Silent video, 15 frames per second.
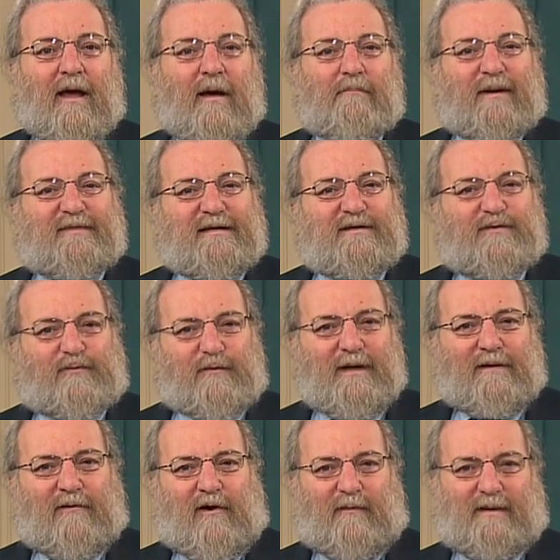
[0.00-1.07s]
But these
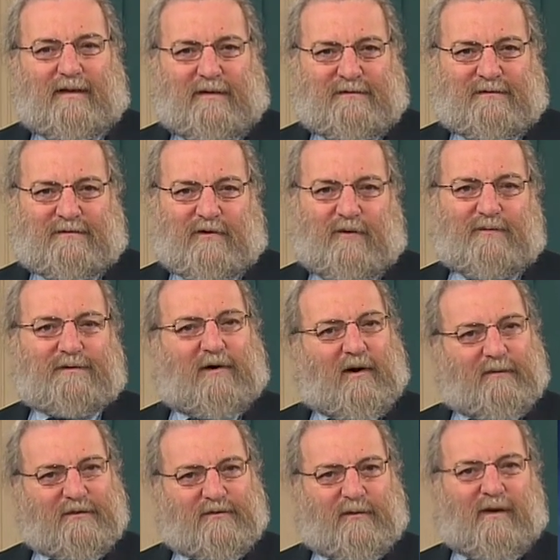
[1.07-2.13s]
3 carbon isotopes,
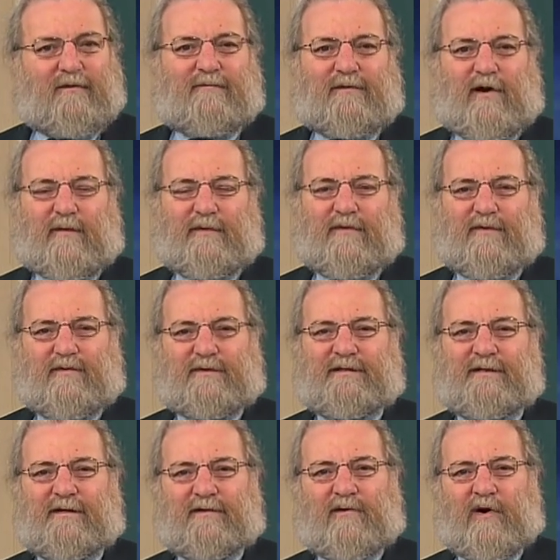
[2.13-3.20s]
carbon-12,
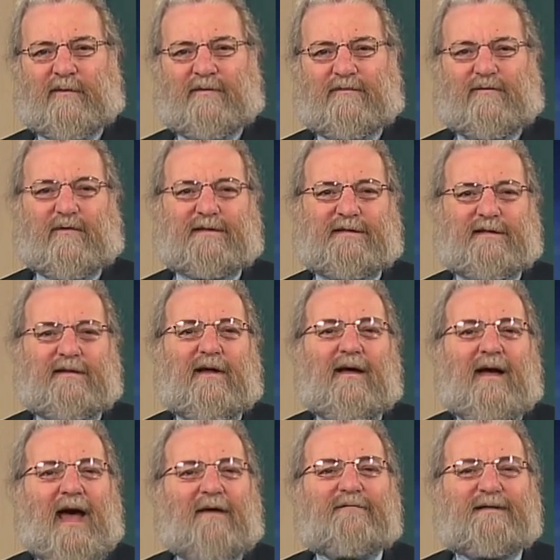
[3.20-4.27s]
carbon-13, and carbon-14,
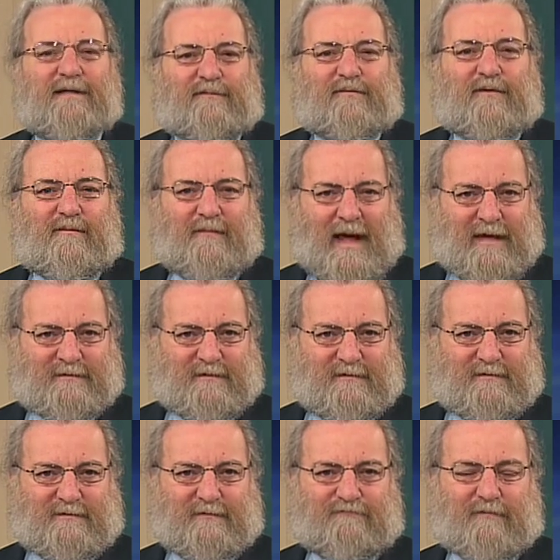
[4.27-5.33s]
have different
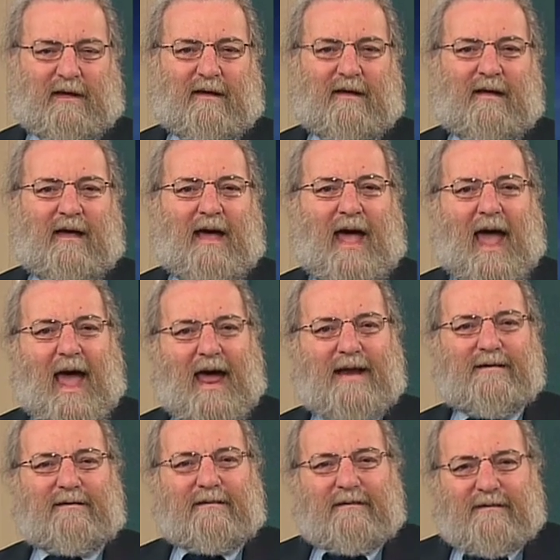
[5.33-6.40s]
masses.
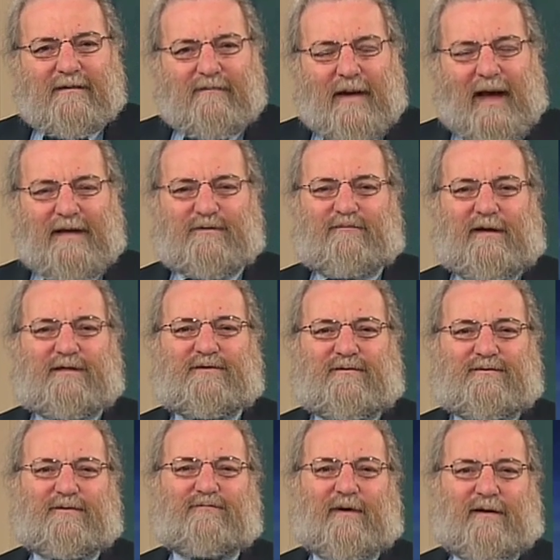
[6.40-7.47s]
And the mass
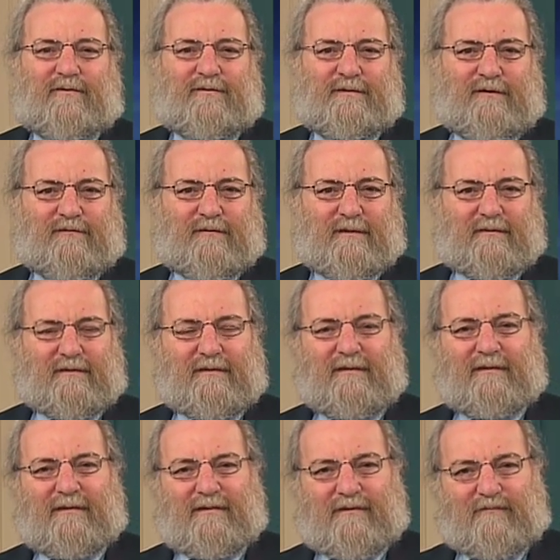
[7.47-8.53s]
ratios are rather different.
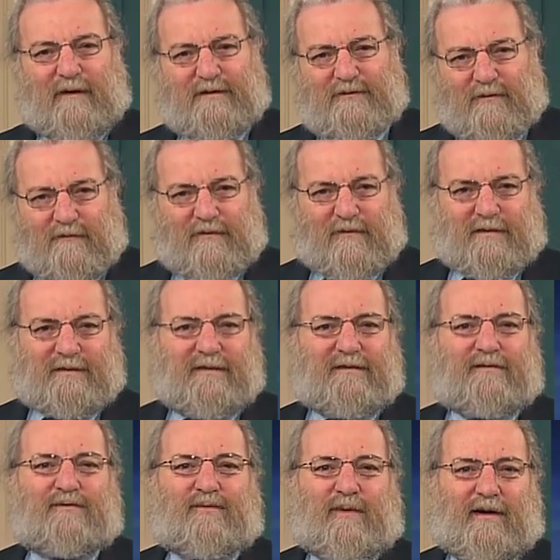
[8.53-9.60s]
The ratio of 13
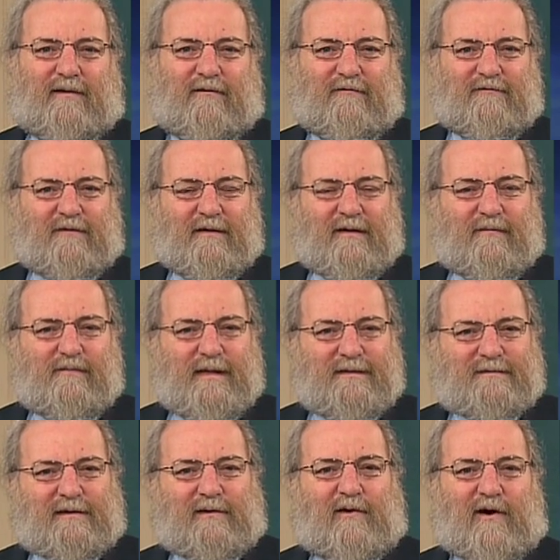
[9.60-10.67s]
to 12
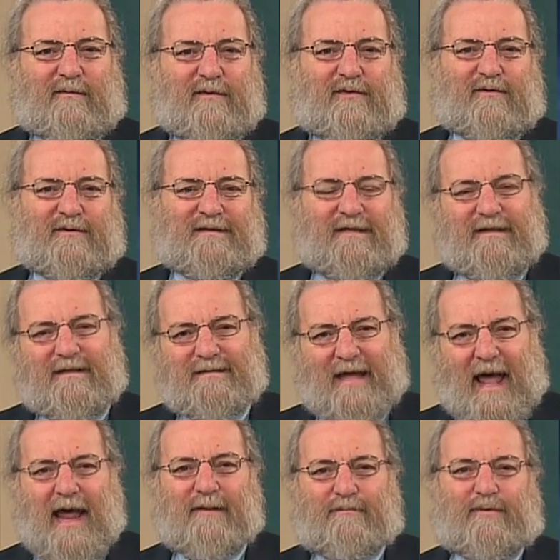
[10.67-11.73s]
means that carbon-13 is
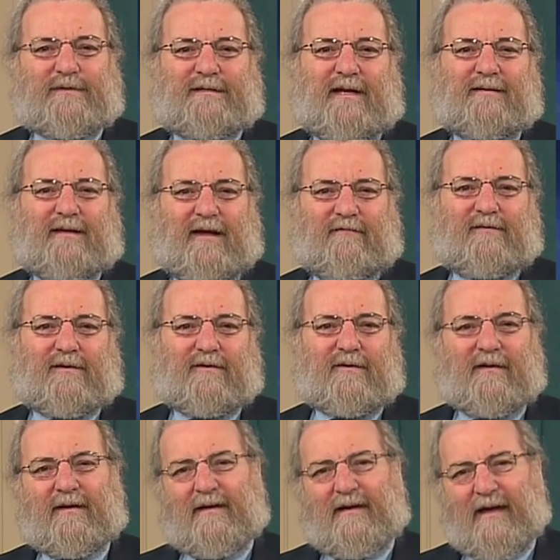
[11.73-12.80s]
8% heavier,
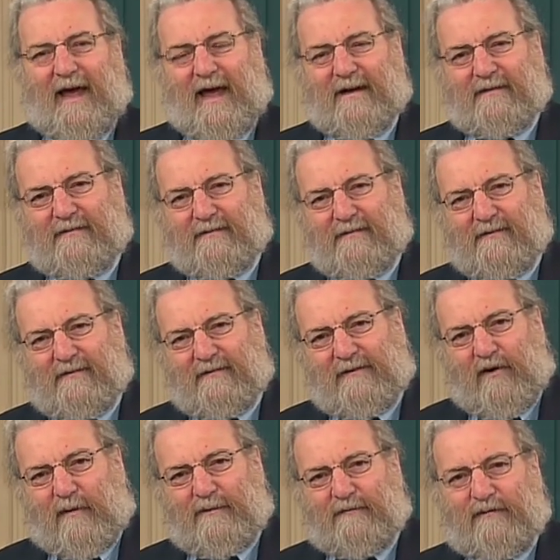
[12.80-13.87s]
and
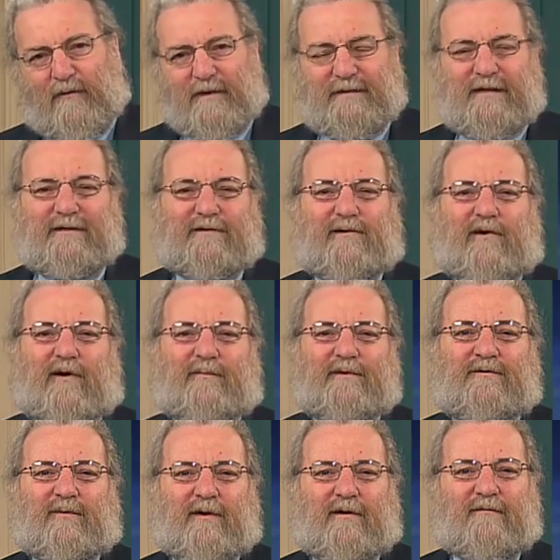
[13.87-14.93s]
carbon-14 to
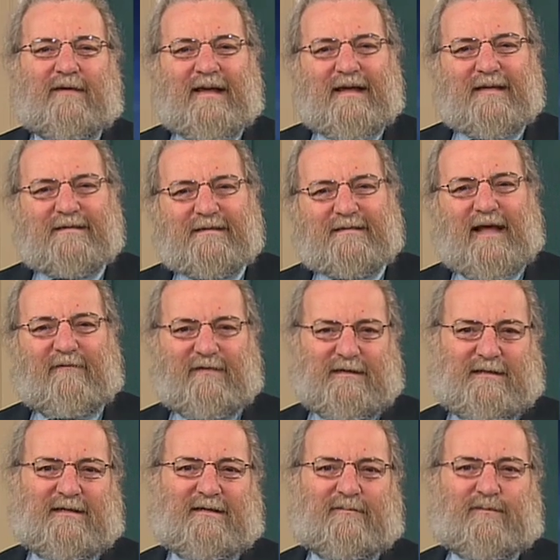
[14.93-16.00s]
carbon-12 is
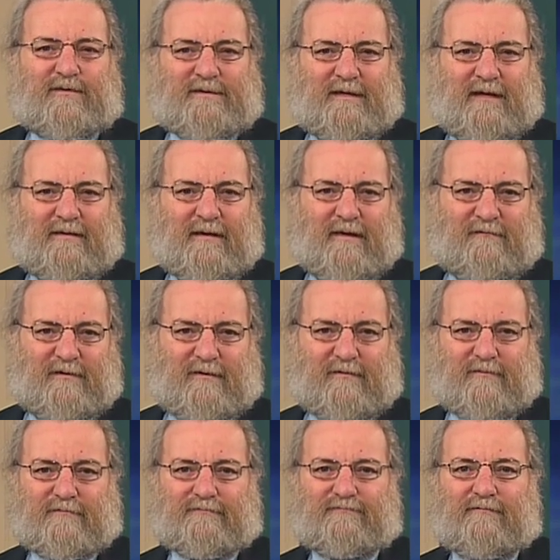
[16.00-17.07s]
17% heavier.
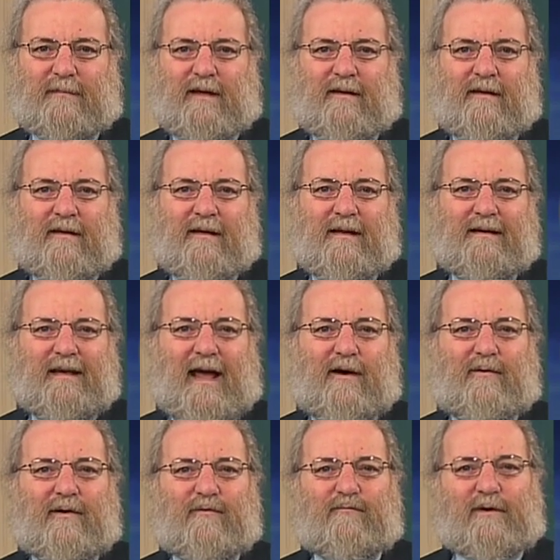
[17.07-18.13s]

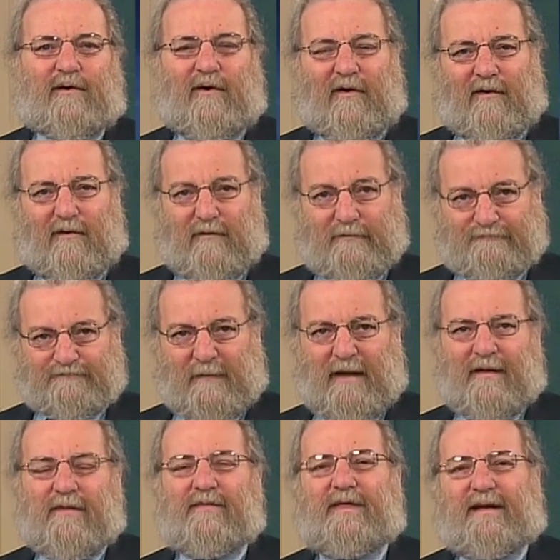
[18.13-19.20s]
Now, recall
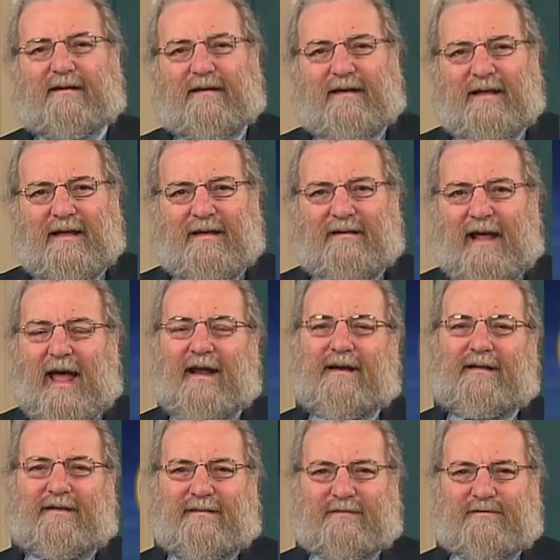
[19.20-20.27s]
that in
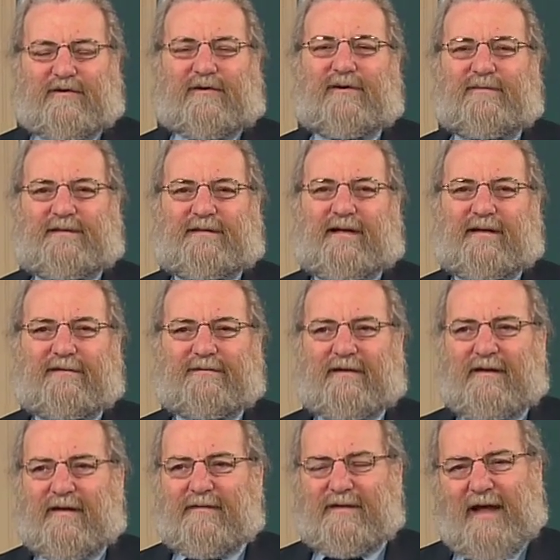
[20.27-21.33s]
any circumstance,
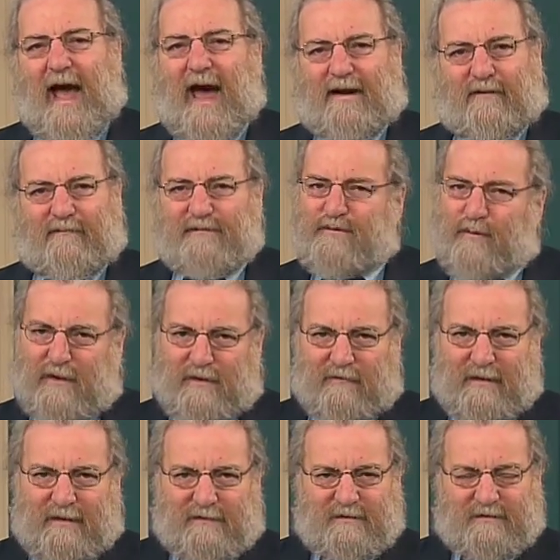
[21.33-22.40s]
the atoms, whether
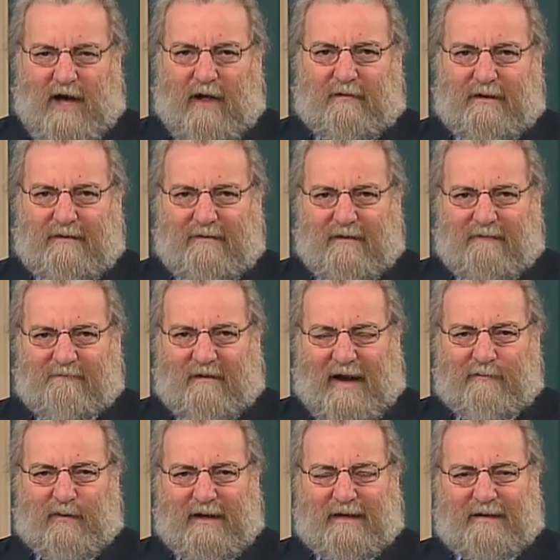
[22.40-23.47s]
in a solid,
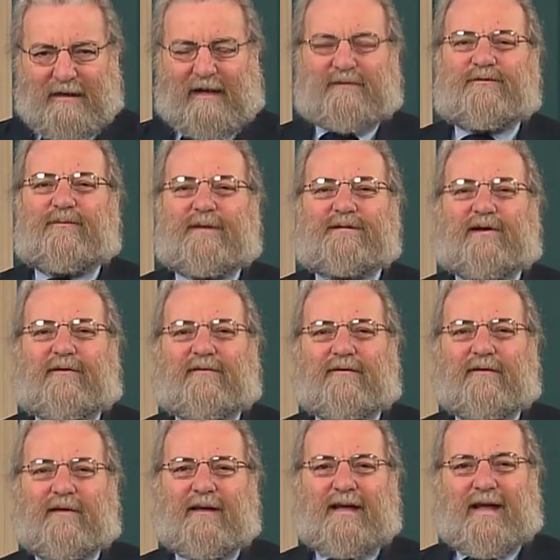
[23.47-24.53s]
vibrating next to each other,
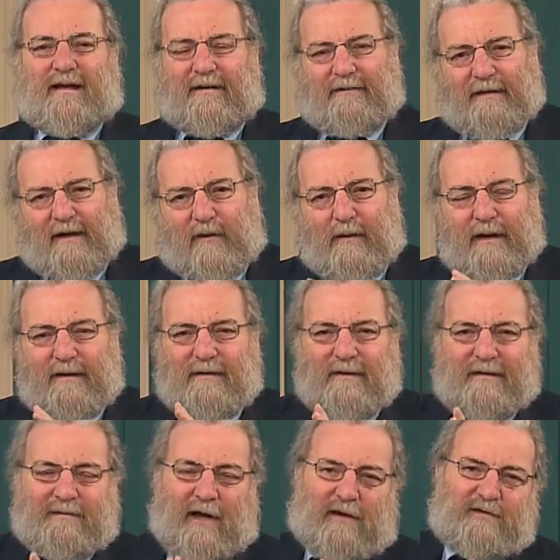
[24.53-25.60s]
in a liquid,
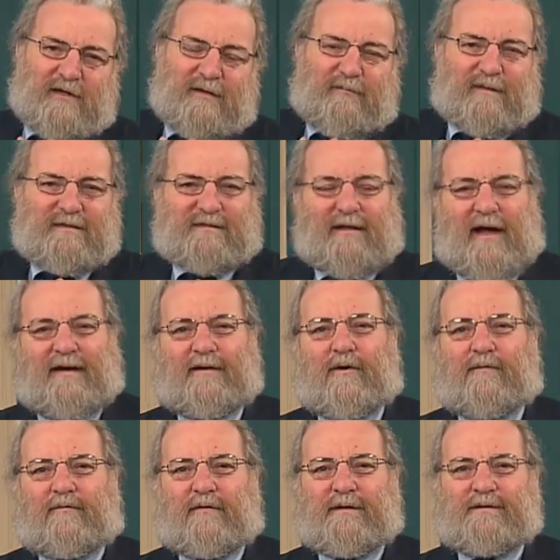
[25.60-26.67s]
touching but sliding
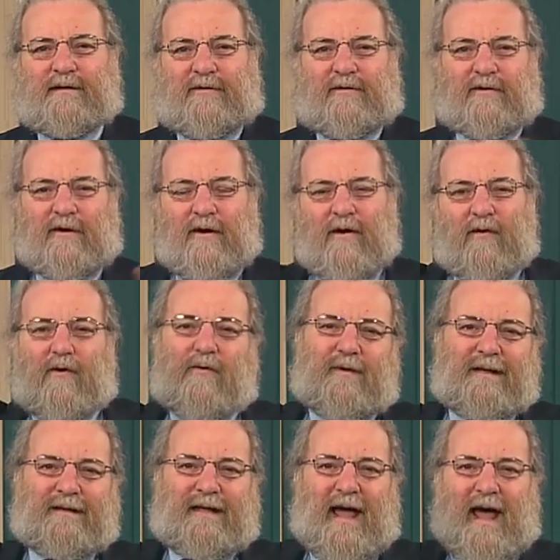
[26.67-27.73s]
over each other, or
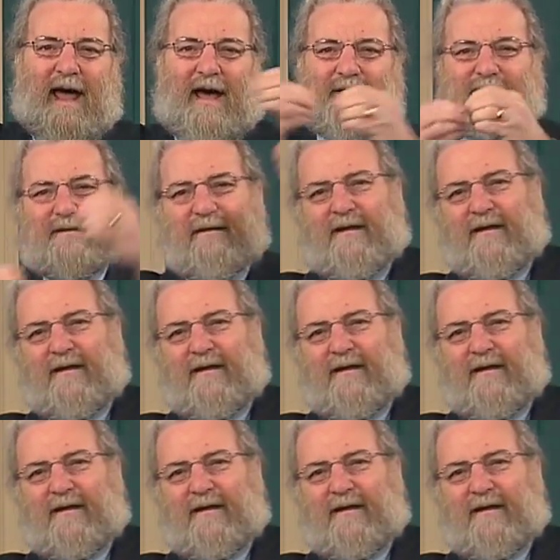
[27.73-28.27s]
in a gas,